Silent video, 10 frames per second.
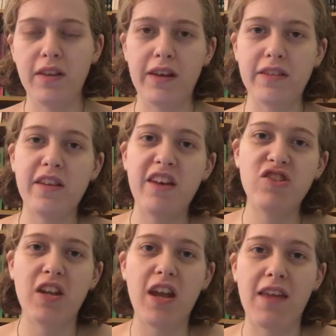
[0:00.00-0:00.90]
the
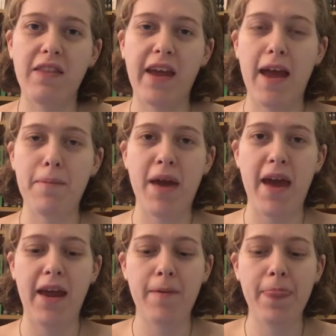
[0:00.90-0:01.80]
session and the
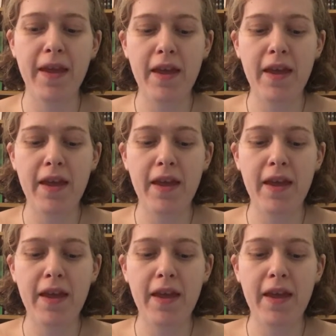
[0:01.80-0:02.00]
campaign.